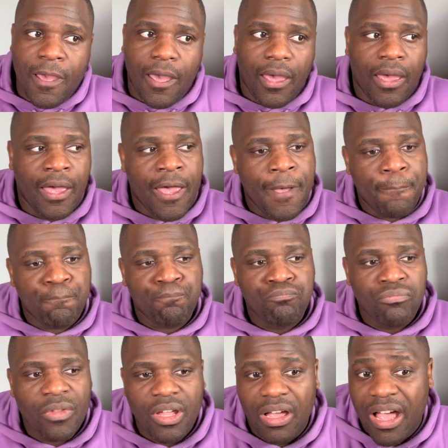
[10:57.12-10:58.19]
Um,
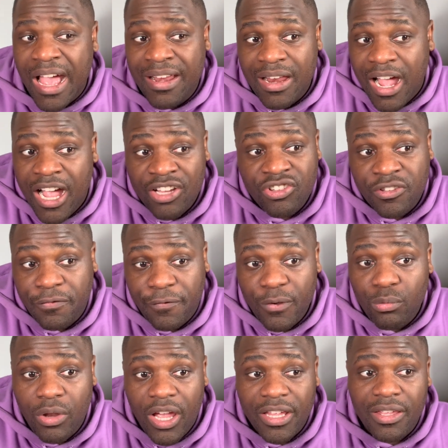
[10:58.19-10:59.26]
and I just
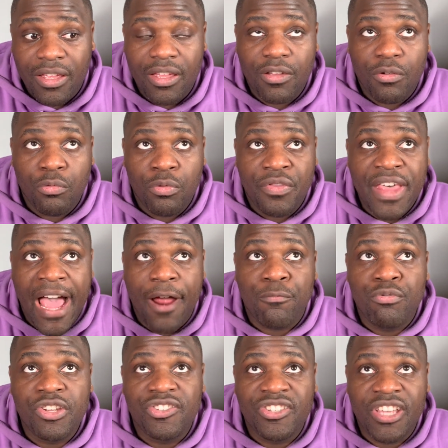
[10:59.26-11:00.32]
feel like that
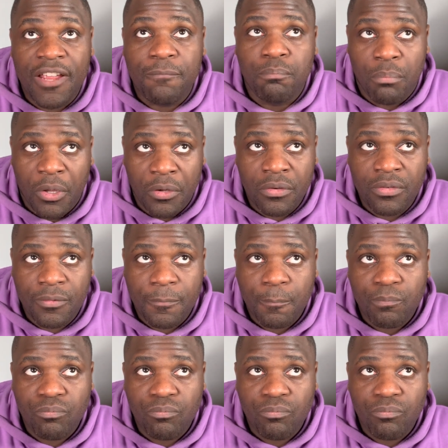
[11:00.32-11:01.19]
resentment